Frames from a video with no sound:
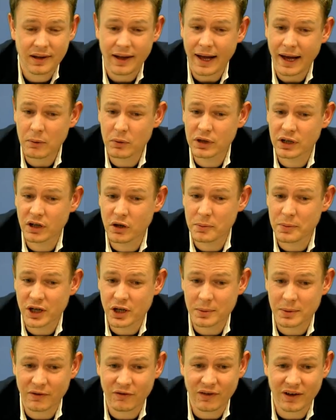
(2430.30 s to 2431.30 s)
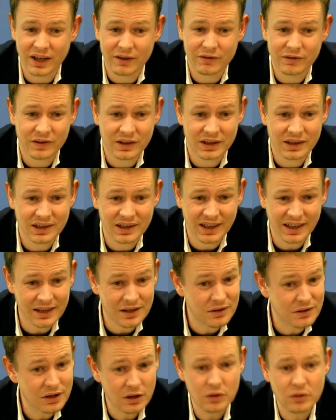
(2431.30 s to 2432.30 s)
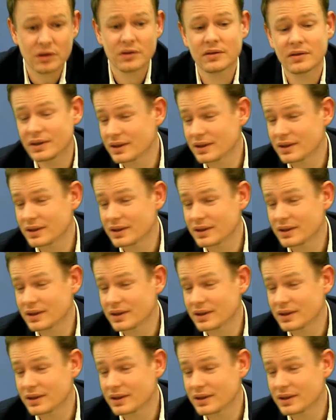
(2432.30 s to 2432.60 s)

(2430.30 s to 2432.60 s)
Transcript: I would go bishop f5, and then, you know,